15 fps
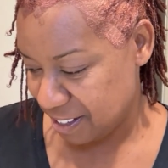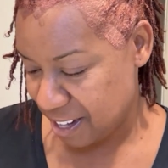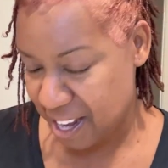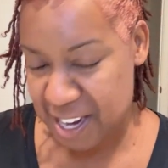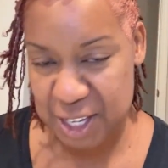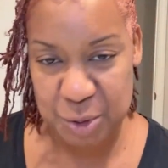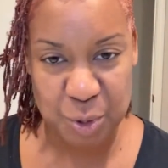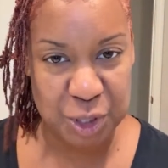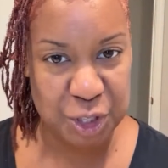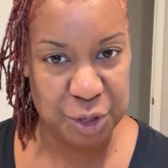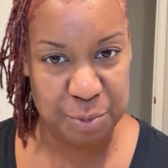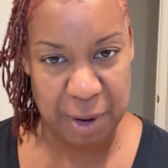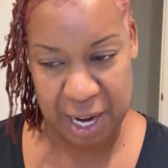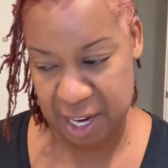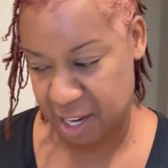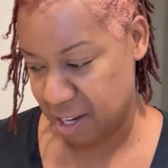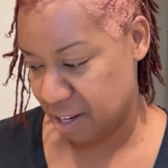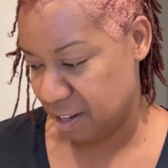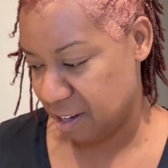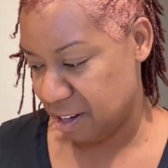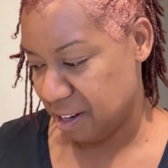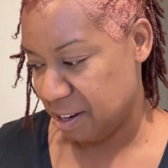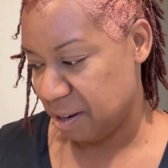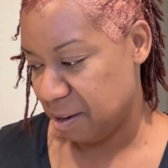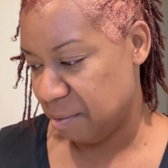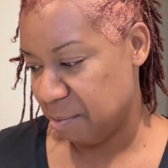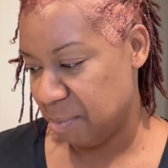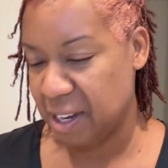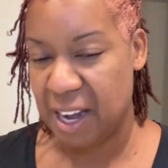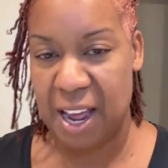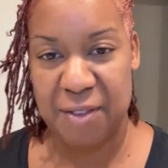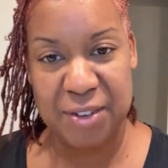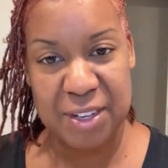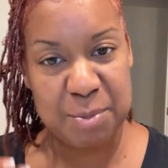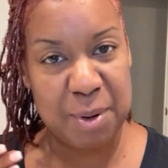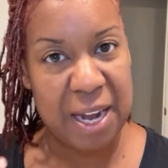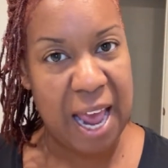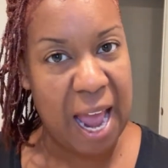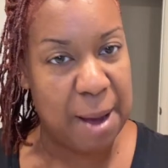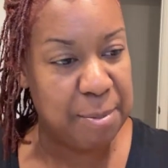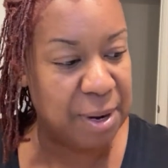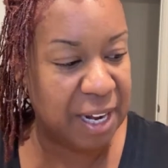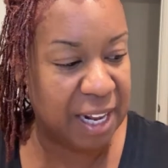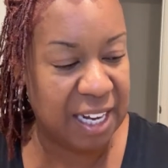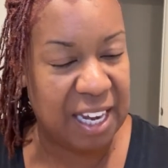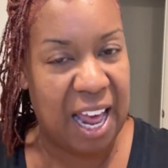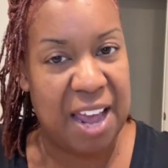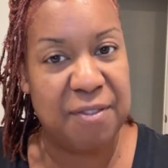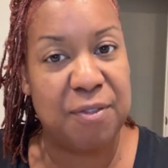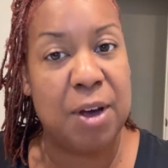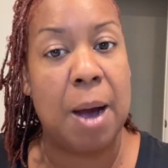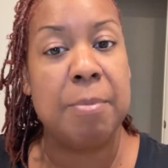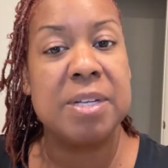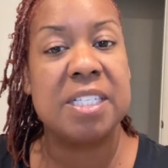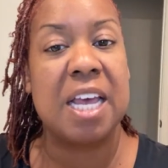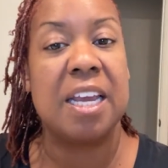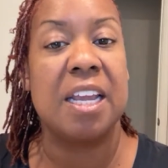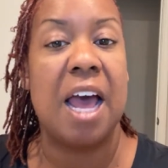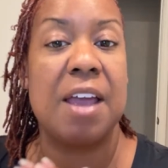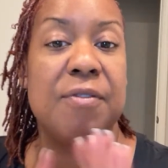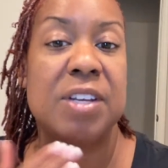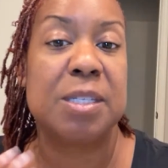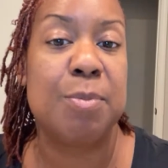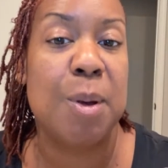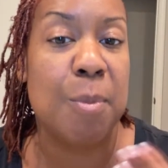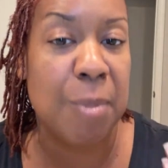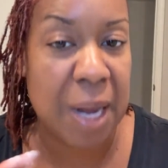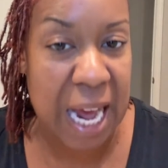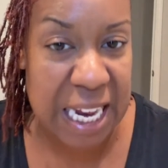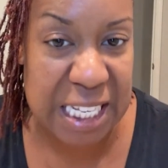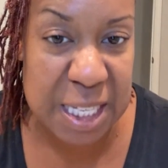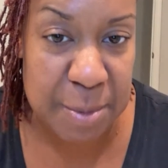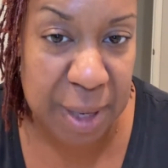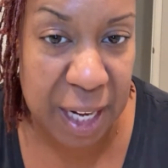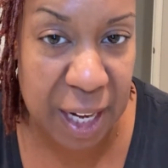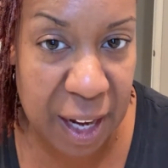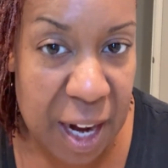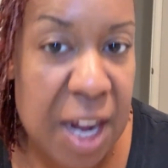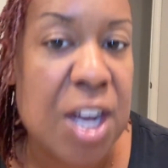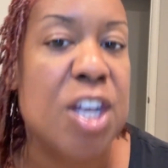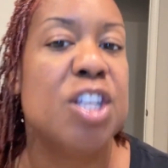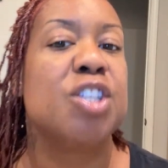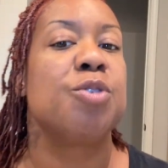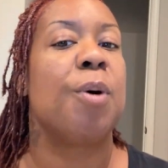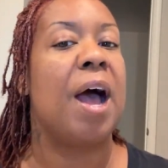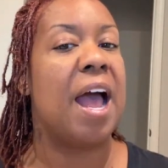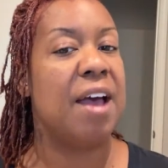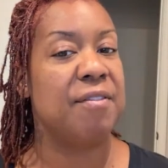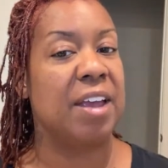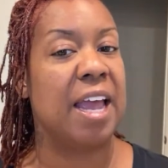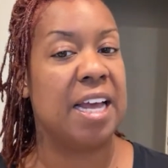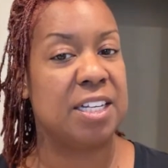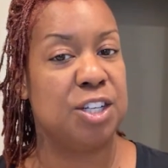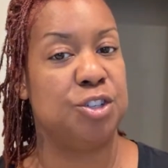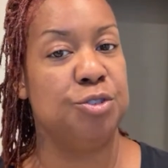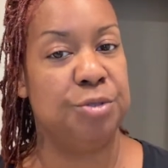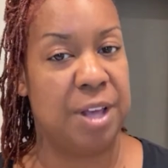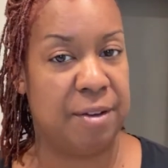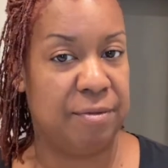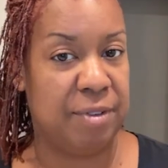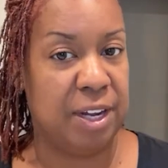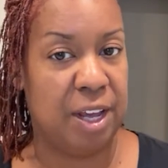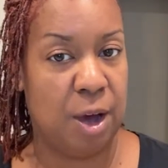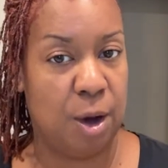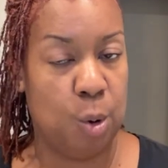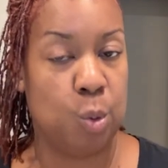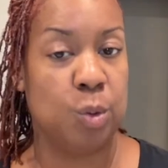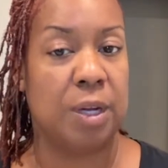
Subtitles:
and it's what you make it. But life has been happening. I'm gonna say life has been blossoming. So I haven't got to do that video,